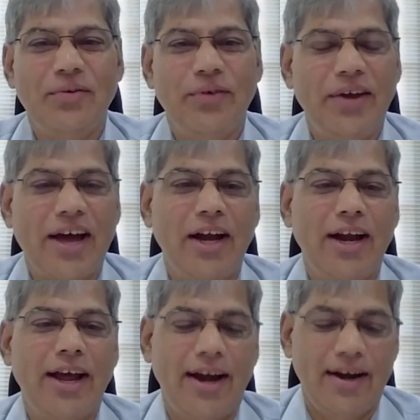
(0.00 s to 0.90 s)
very kind,
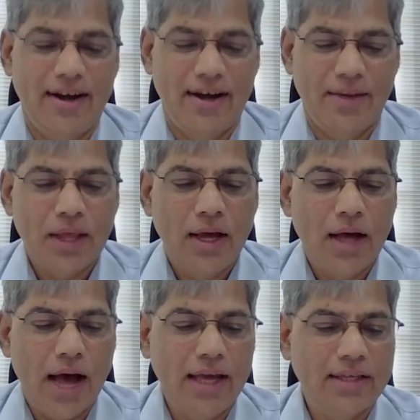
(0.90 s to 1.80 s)
and uh,
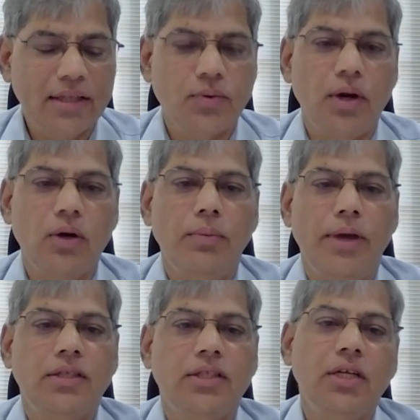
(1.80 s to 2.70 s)
I just want to
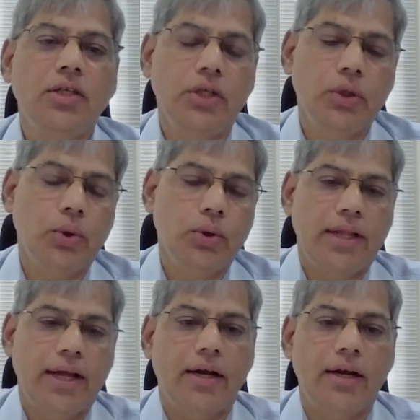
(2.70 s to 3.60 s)
mention to you
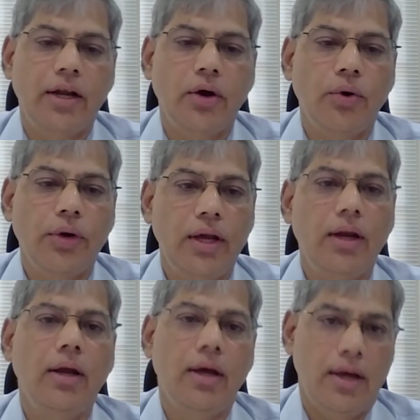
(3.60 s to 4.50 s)
that you know
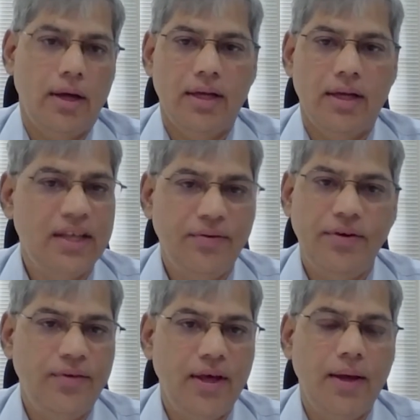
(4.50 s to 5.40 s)
in uh,
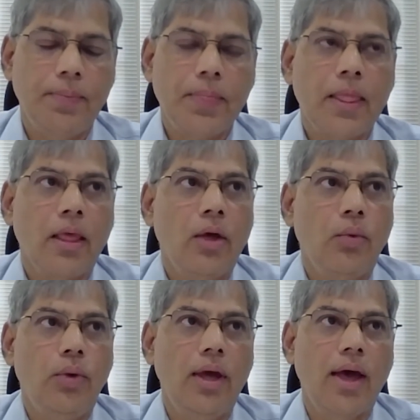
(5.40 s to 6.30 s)
CVV we